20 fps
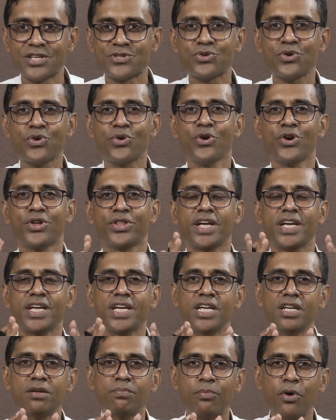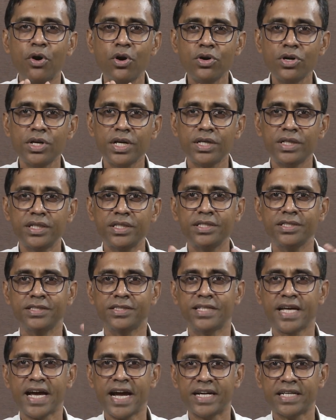So, the important
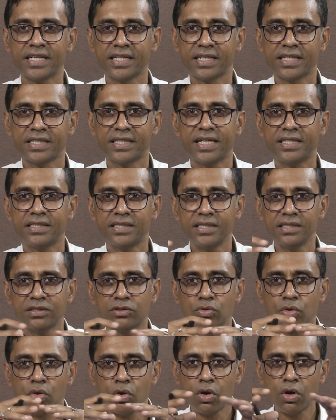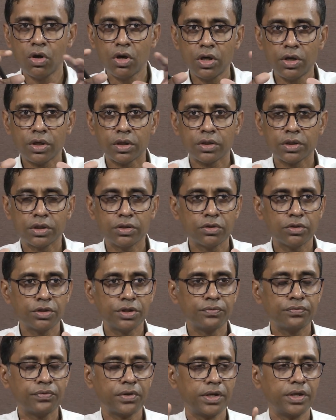is that that these all you know
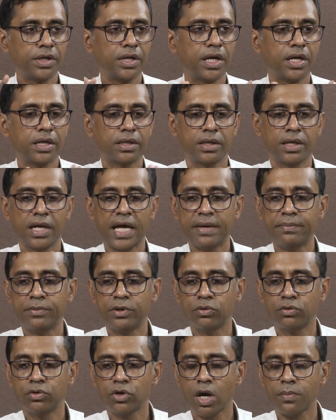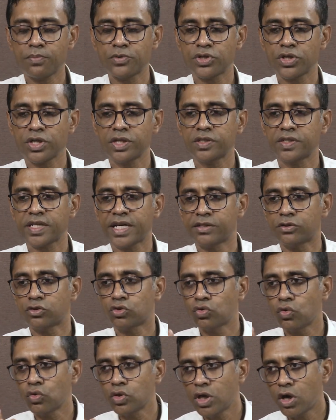different livelihood options and
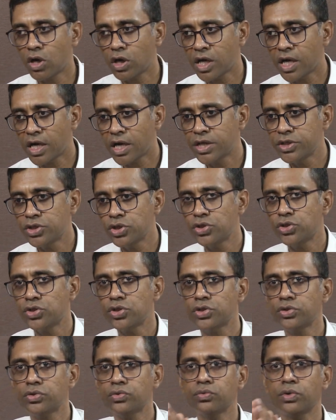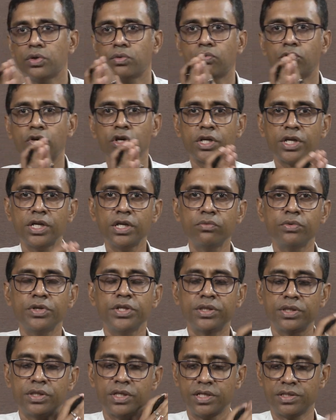so the organizations who are working
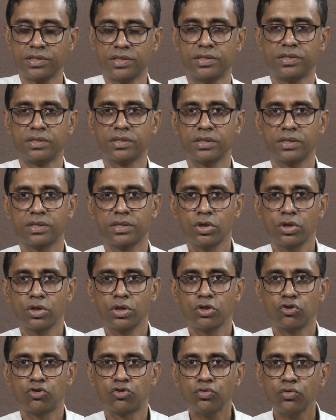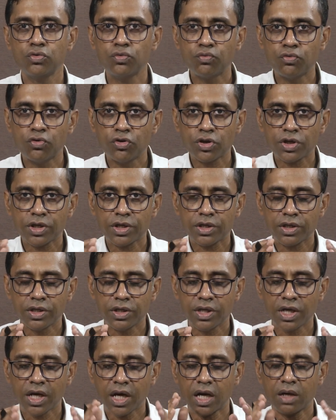with this should work
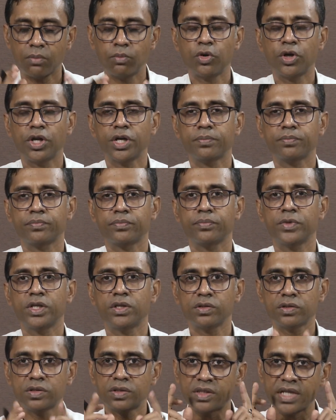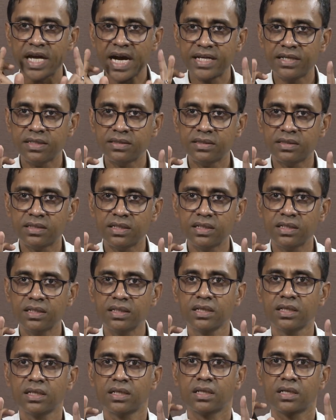in a harmony because that is the
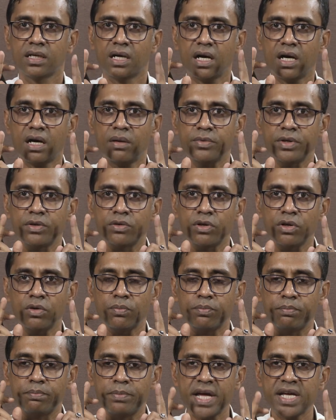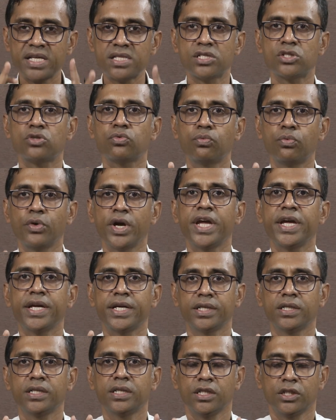uh, you know best
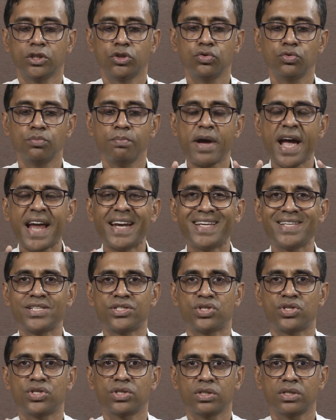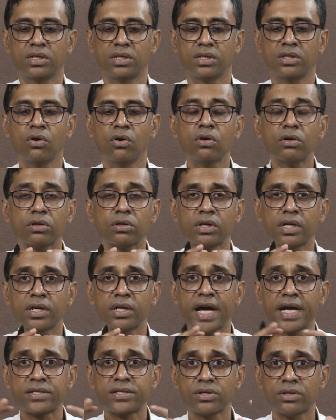way to manage your
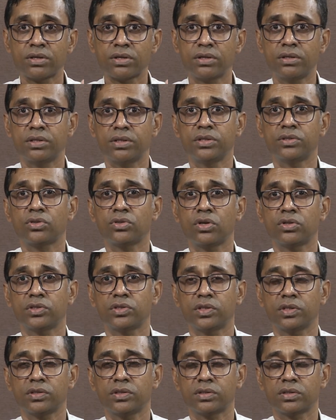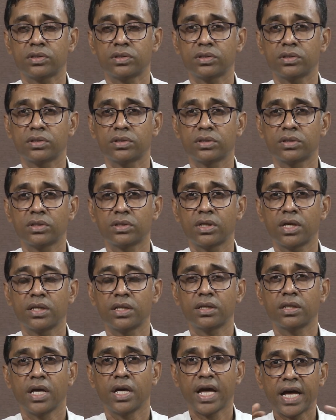natural resources
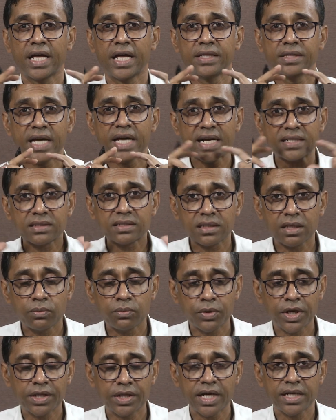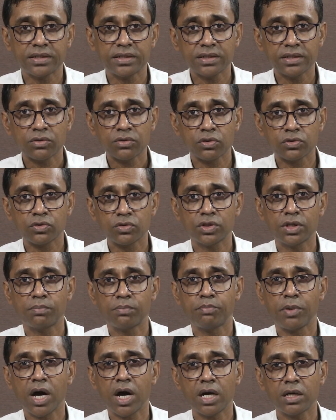and, and that's the way that is also the
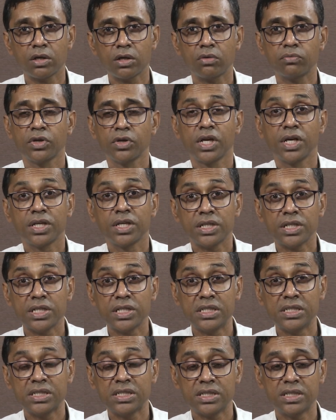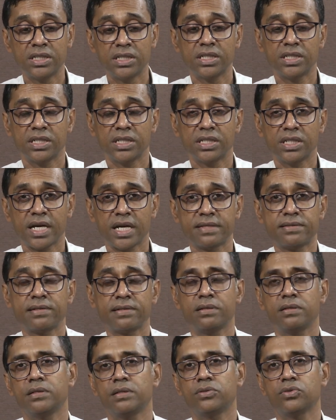part of integrated
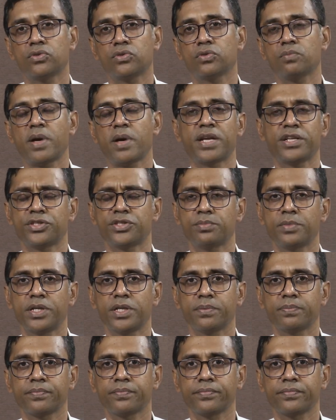natural resource management.